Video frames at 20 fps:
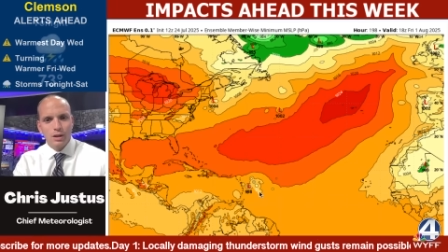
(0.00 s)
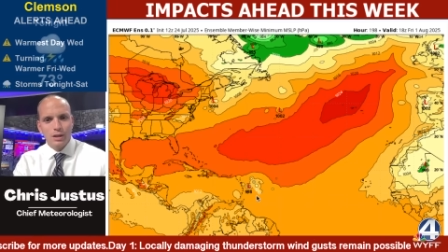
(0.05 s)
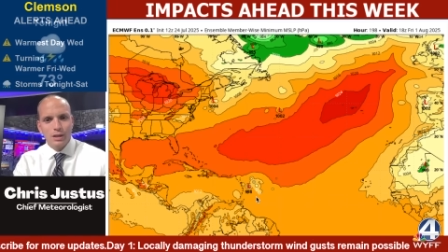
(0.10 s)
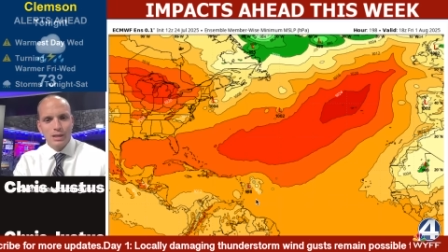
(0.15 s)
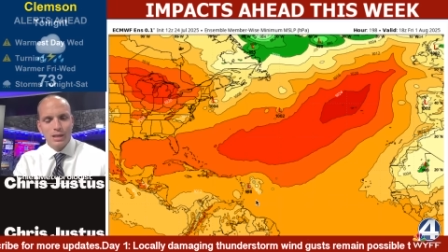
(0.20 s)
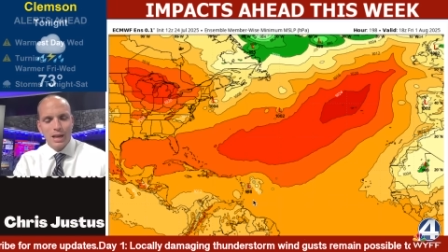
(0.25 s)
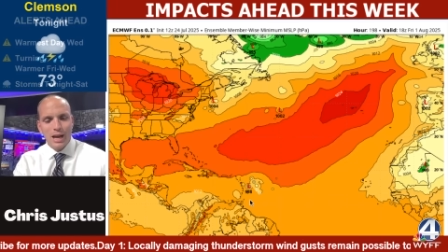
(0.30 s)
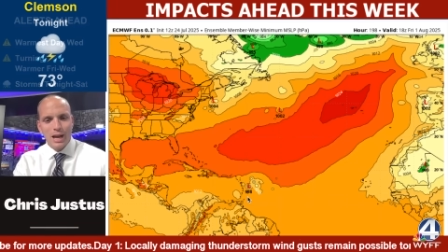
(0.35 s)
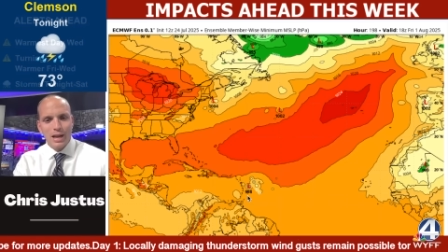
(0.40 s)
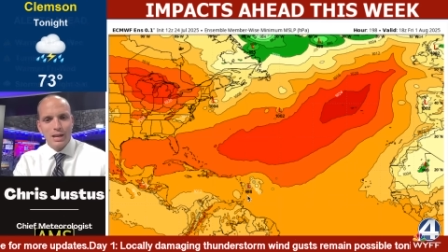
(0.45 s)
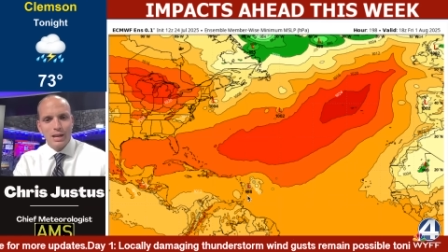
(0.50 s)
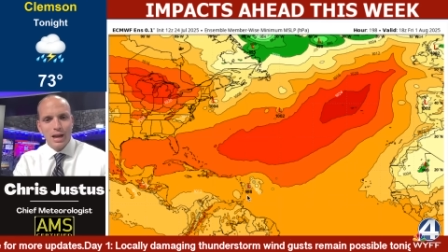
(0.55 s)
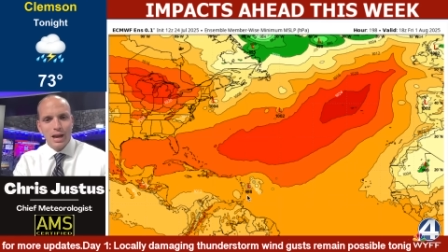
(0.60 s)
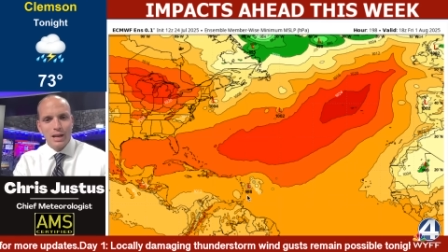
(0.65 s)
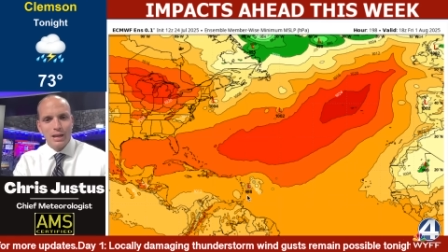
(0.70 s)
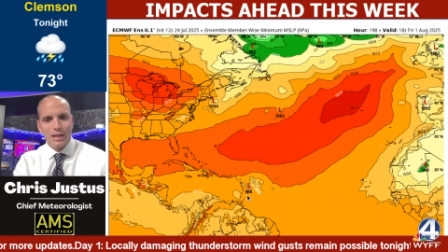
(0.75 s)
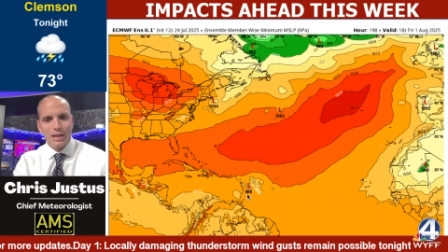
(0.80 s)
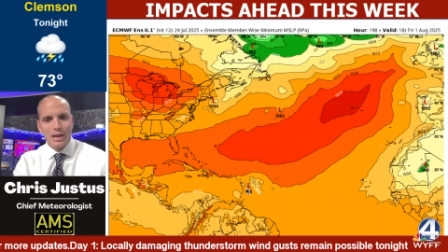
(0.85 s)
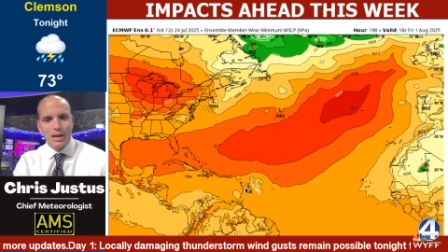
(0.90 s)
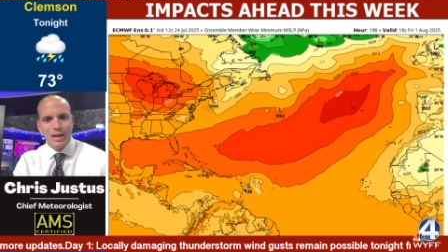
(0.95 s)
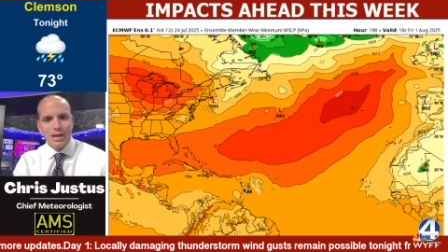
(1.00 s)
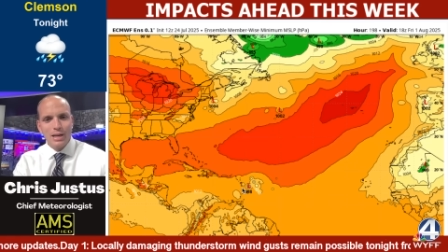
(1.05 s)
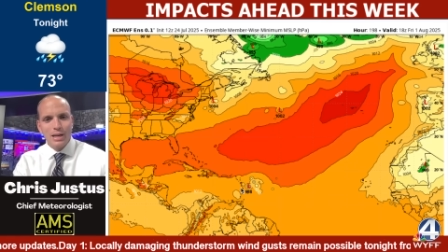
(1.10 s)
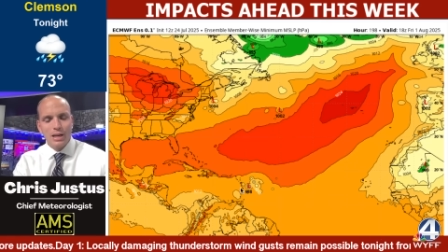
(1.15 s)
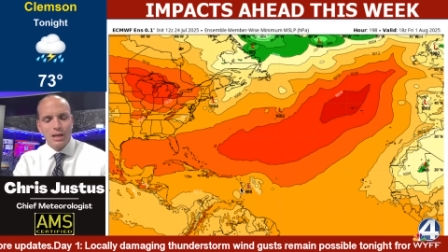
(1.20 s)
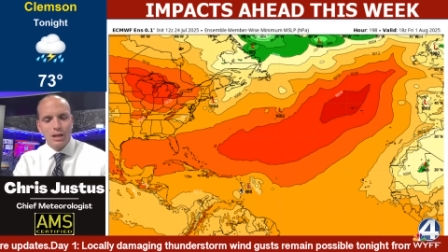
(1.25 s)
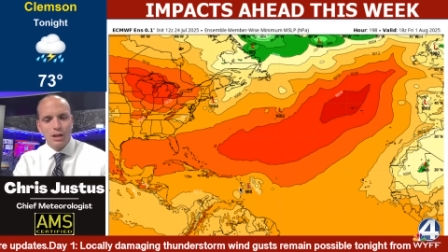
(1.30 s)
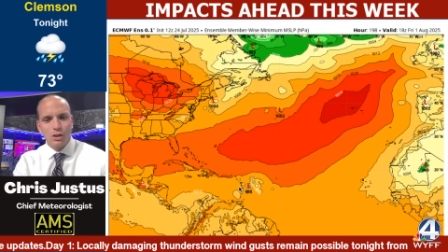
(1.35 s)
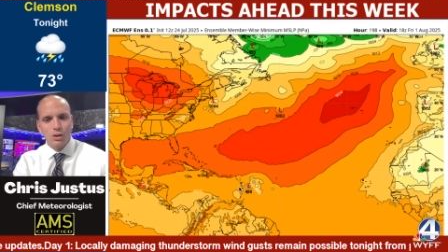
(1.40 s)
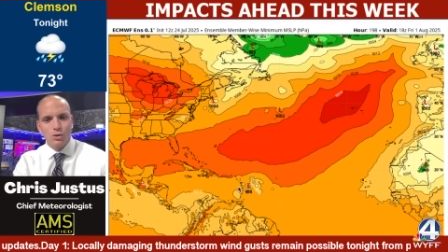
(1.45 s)
998,
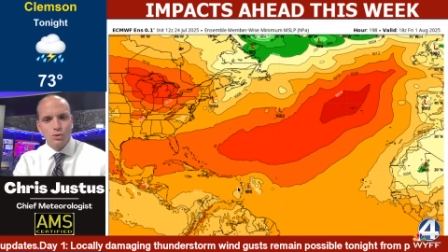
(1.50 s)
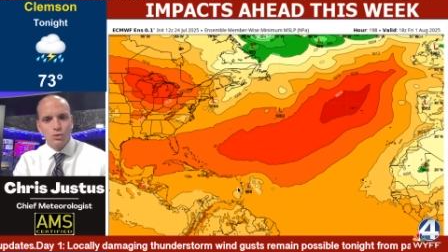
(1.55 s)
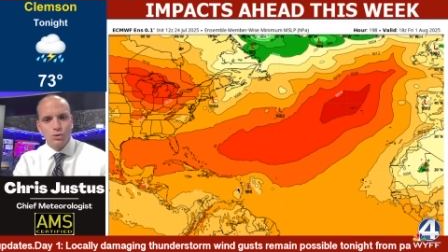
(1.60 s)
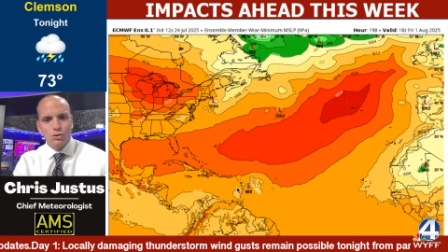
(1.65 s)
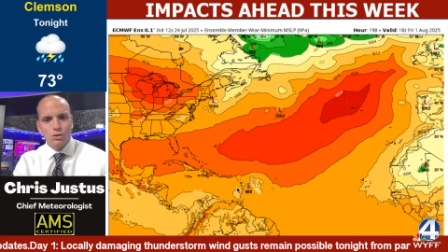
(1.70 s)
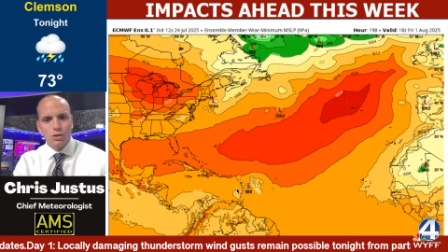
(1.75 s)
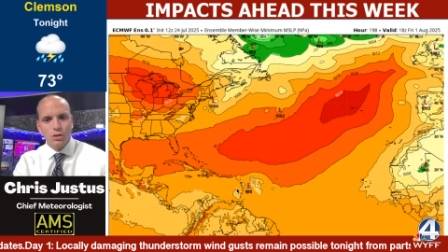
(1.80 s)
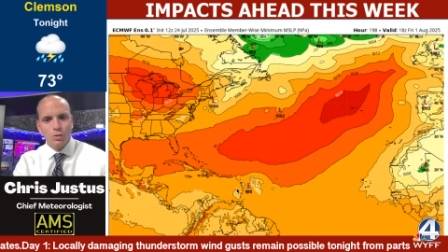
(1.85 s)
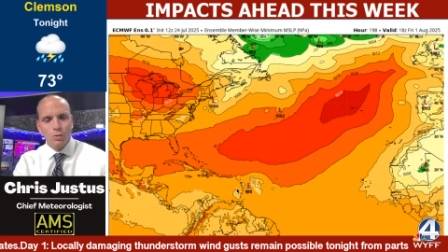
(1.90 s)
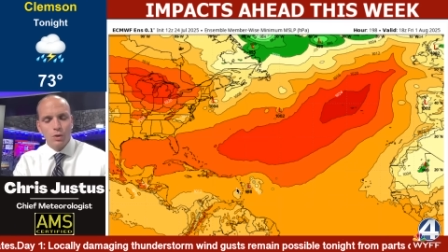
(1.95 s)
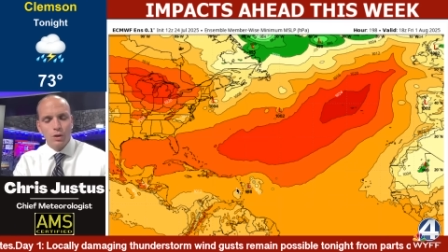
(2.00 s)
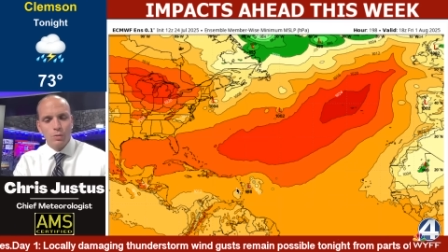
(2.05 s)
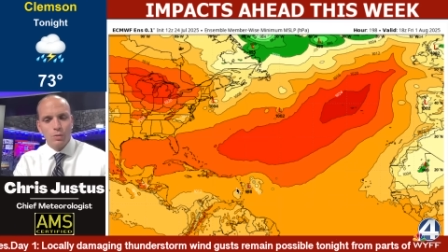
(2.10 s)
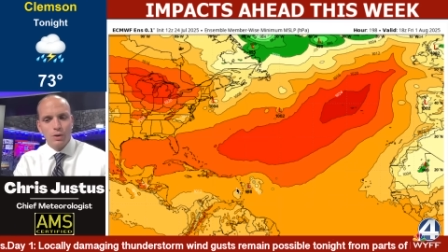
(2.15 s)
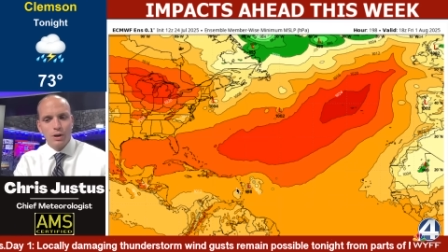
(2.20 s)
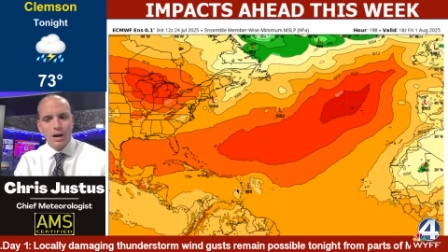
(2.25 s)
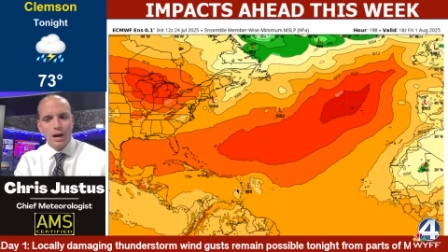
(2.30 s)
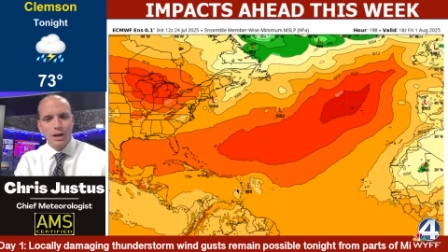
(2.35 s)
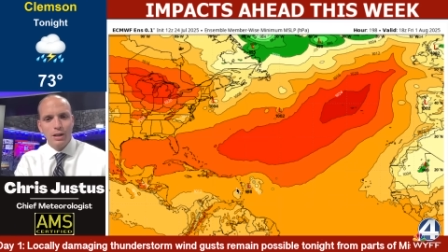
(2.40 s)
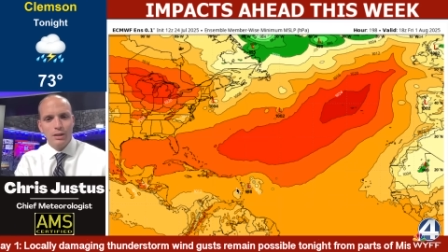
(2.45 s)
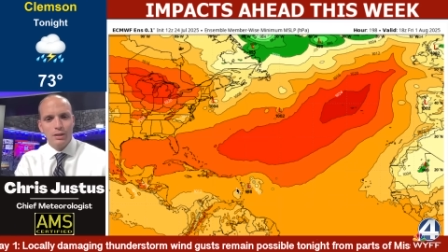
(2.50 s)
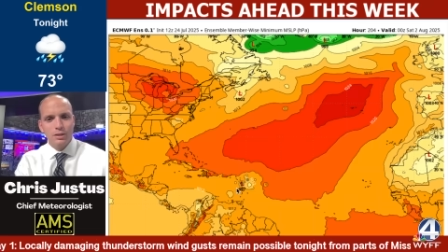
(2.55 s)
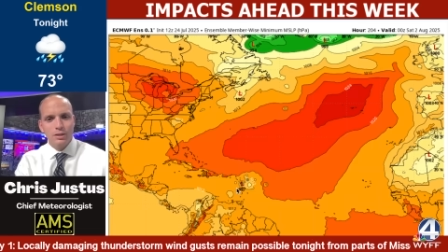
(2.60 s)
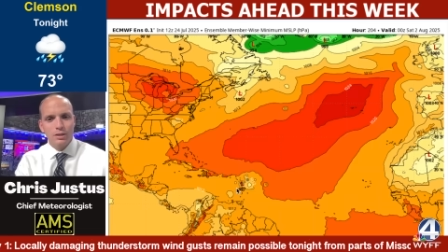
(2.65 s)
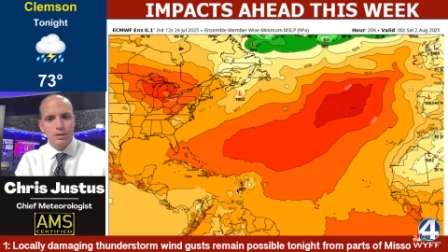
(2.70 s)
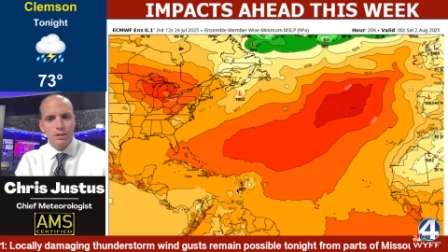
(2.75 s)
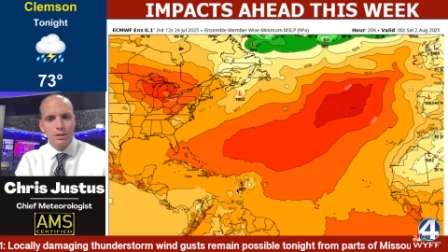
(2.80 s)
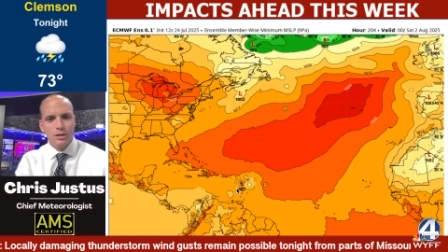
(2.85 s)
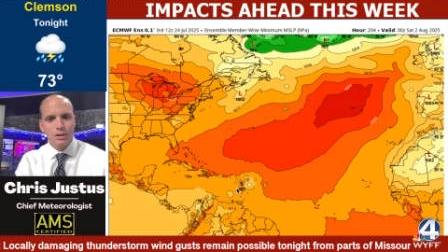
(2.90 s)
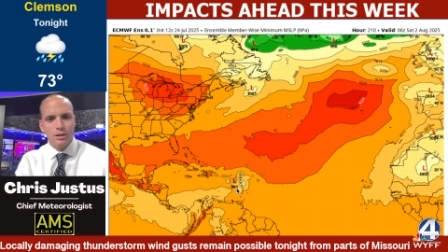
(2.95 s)
getting closer to the Windward
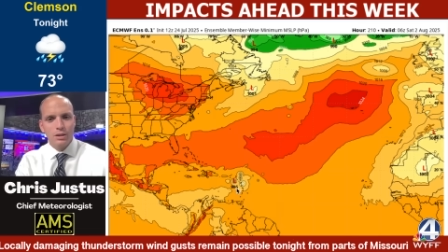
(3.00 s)
Islands.